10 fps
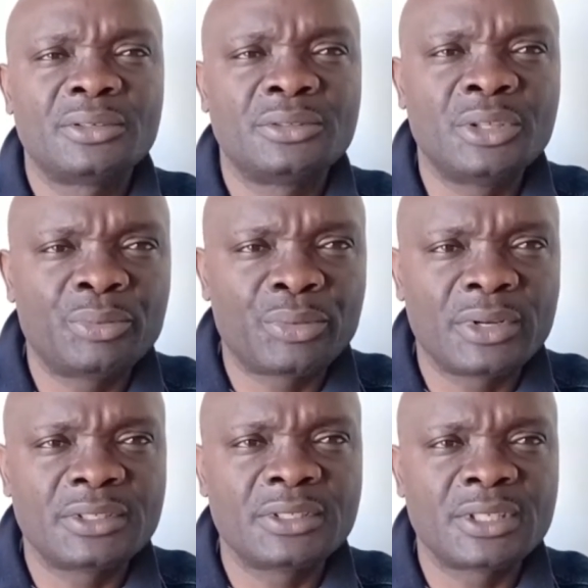
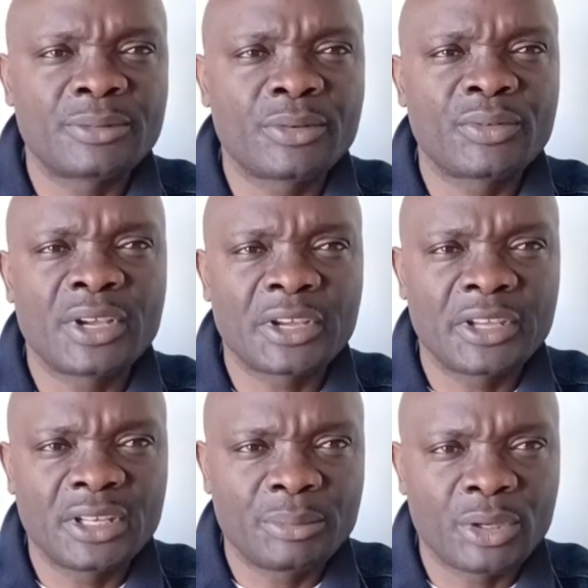difference in terms of your
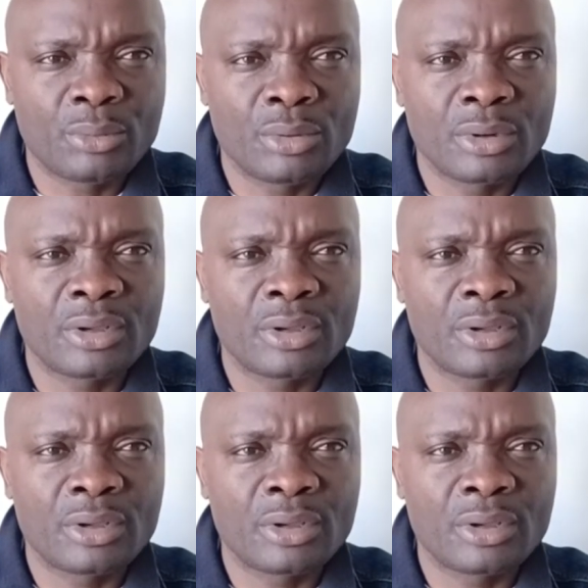academic work.